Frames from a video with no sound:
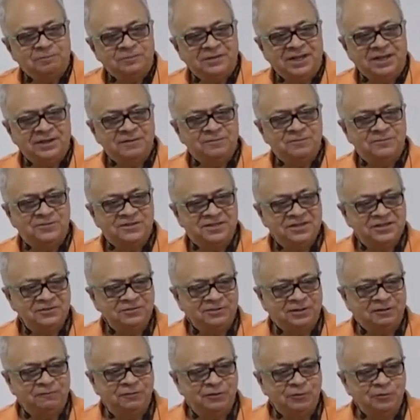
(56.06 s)
they have
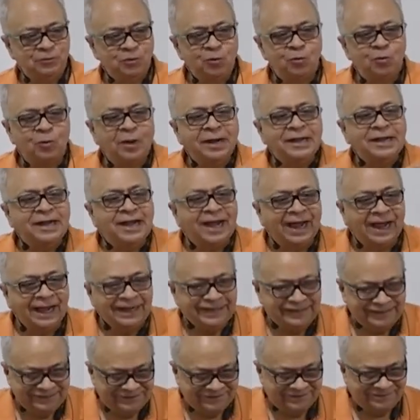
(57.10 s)
just given you one
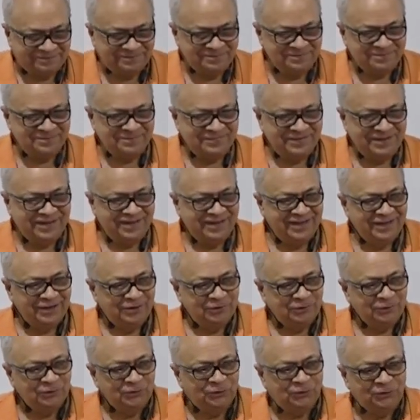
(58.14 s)
line,
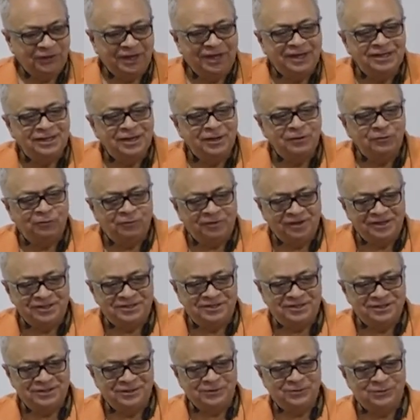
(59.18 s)
salient
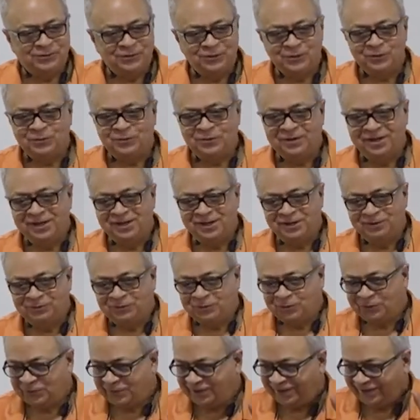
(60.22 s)
features of Indian
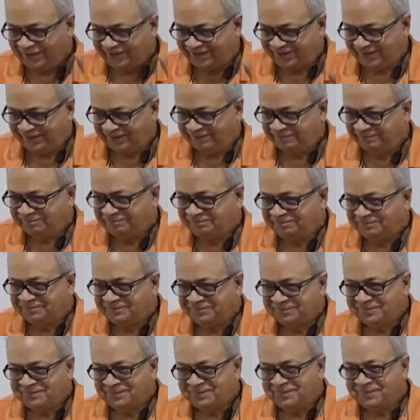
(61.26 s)
society,
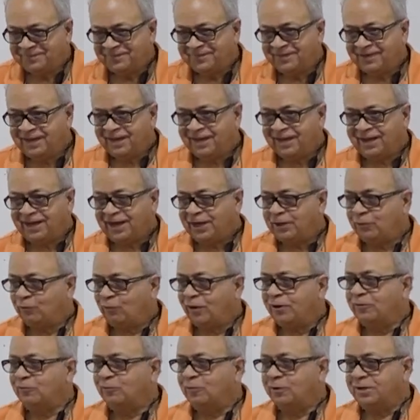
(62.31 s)
and
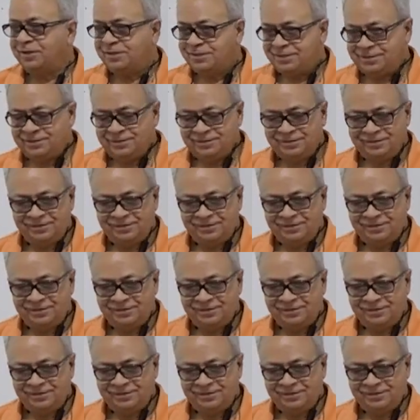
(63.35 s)
one word,